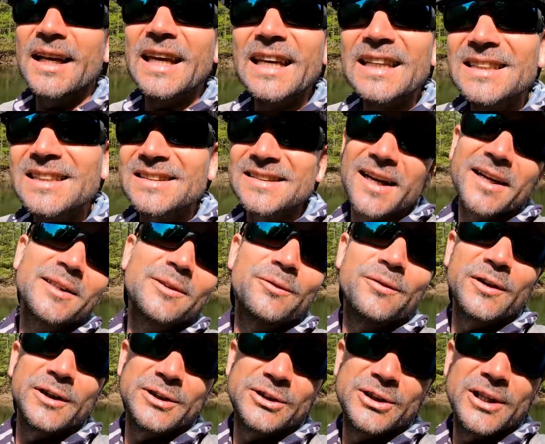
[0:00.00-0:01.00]
He sight
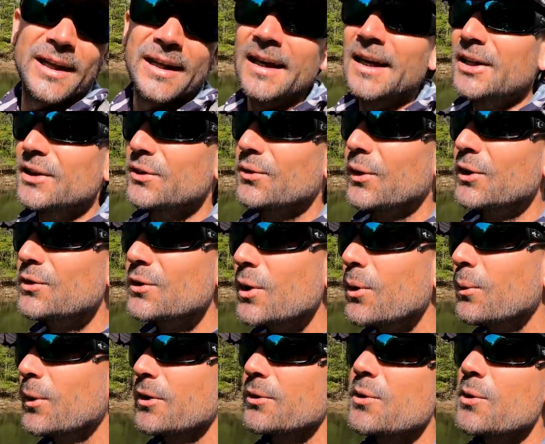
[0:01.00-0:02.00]
fished it, so he's
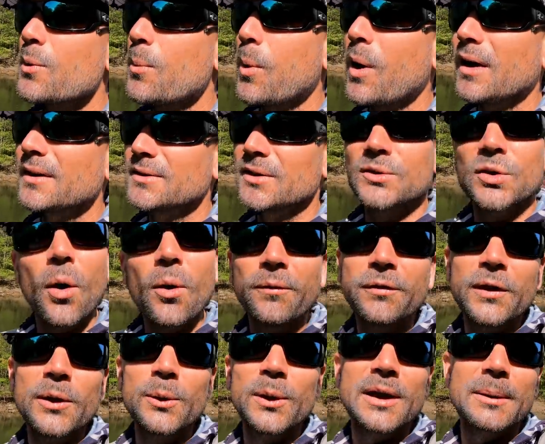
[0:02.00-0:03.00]
gonna run through the process.
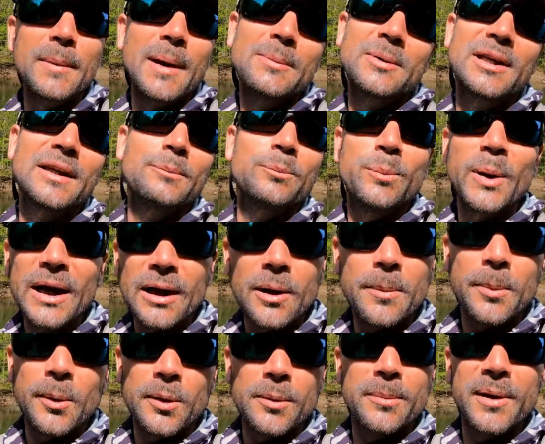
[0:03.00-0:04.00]
Hopefully we can maybe pick
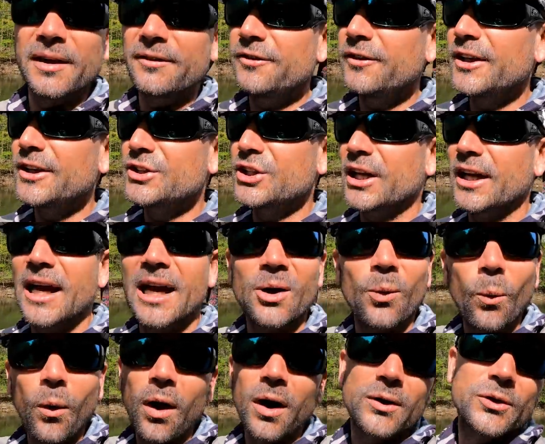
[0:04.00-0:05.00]
up on a bedfish and kind
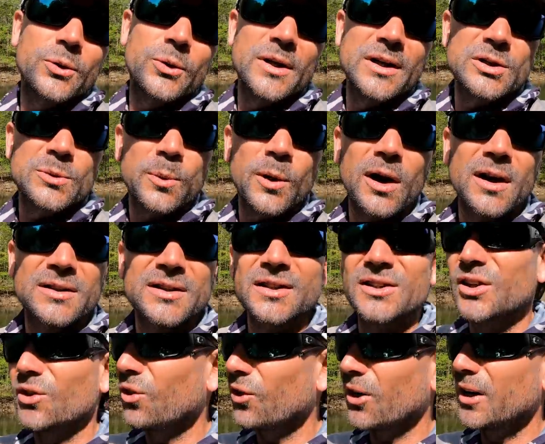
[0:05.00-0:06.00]
of walk through his
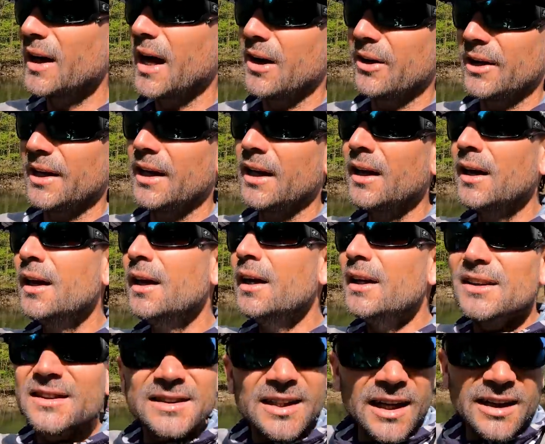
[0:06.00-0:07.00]
process and learn how he
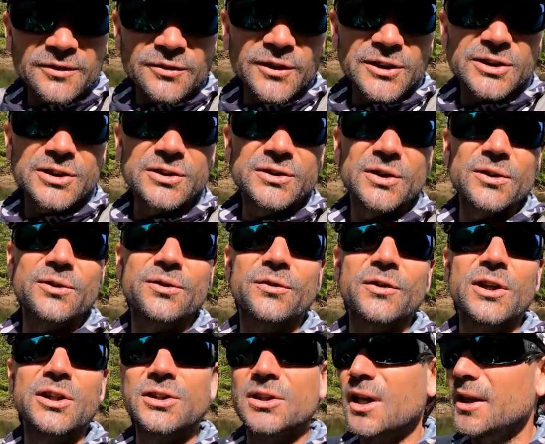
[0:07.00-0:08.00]
sight fishes those
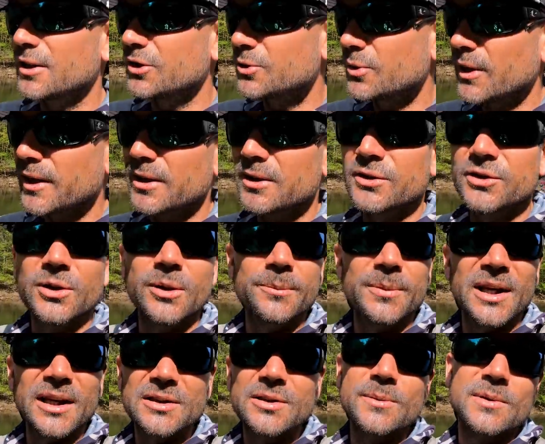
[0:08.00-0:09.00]
fish, kind of triggers
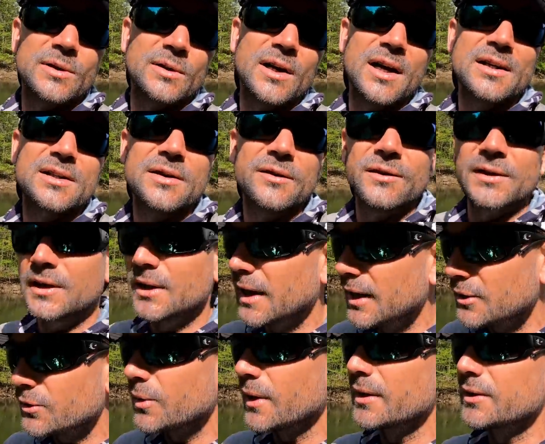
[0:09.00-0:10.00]
them, gets them aggressive,
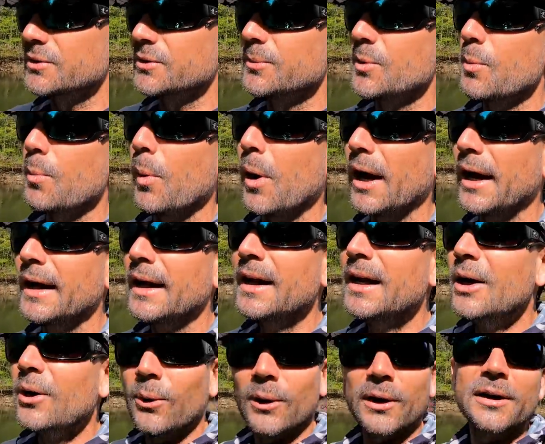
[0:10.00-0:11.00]
and triggers them to bite.
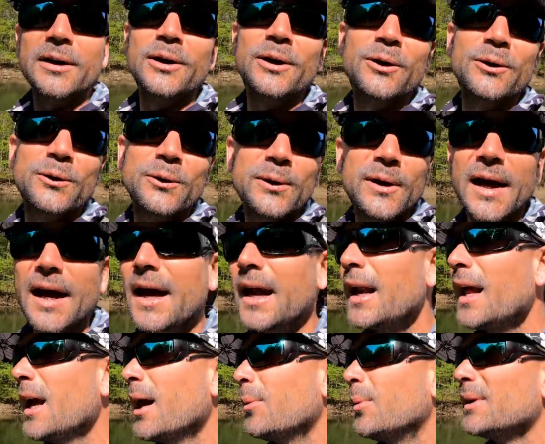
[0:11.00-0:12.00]
We're gonna go through that,
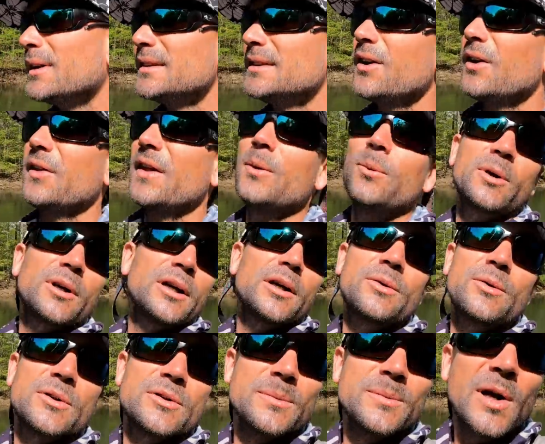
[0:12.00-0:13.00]
but until then we're gonna
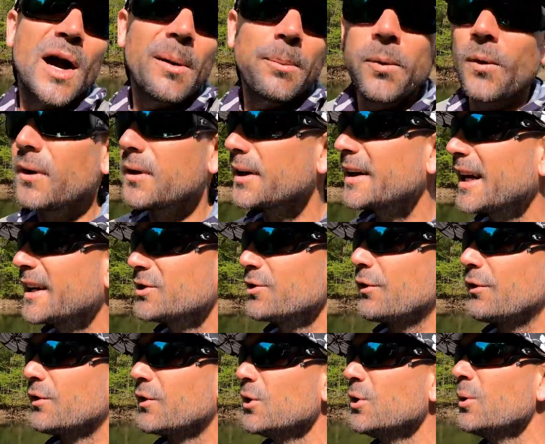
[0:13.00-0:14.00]
throw some topwater, catch
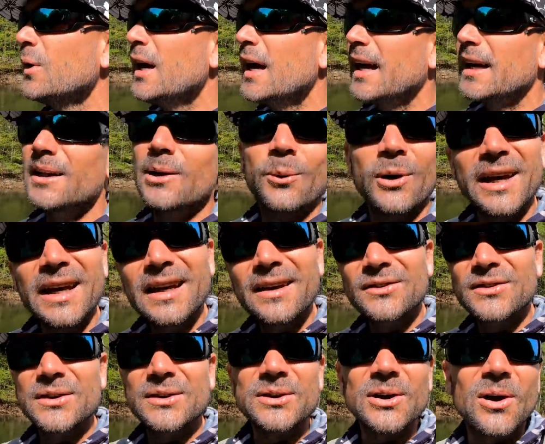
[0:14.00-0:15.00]
a few, and then when he
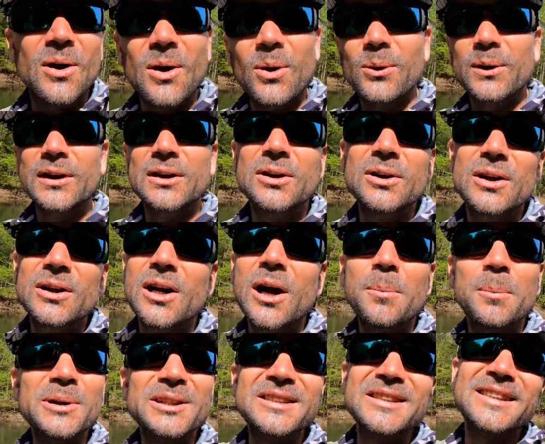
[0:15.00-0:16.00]
gives us a call we're gonna hook
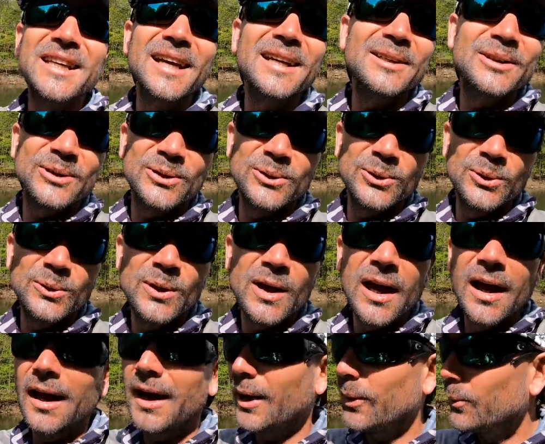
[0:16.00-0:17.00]
up. But stay tuned,
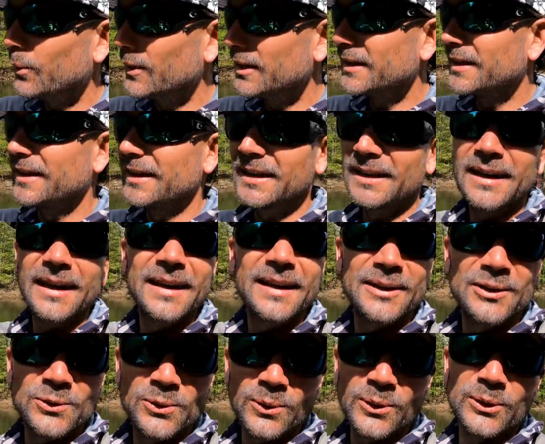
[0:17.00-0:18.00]
I really think
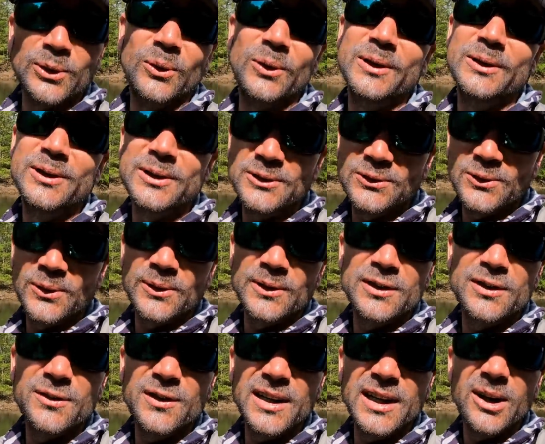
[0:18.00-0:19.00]
that you are going to enjoy
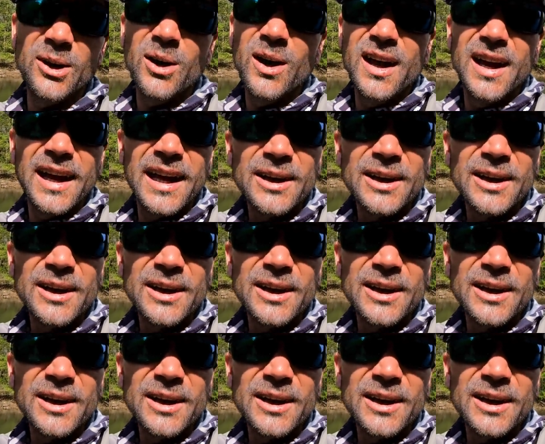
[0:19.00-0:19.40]
this video.